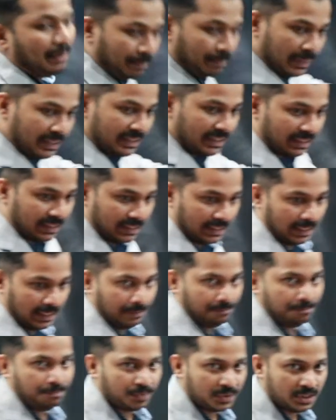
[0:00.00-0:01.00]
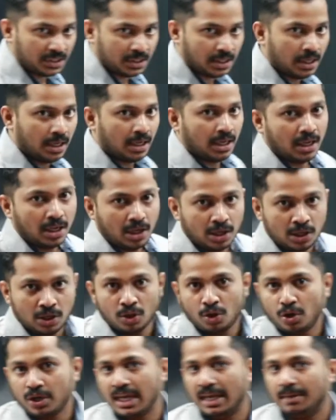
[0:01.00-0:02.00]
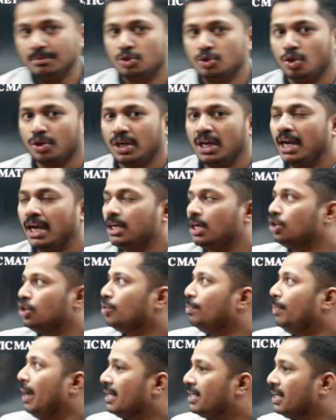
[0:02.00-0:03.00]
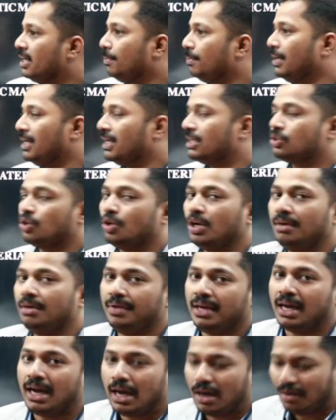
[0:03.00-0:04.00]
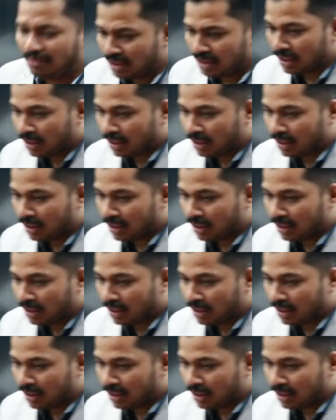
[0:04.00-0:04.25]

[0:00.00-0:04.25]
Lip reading: material. Okay, so related to magnetic materials only, we have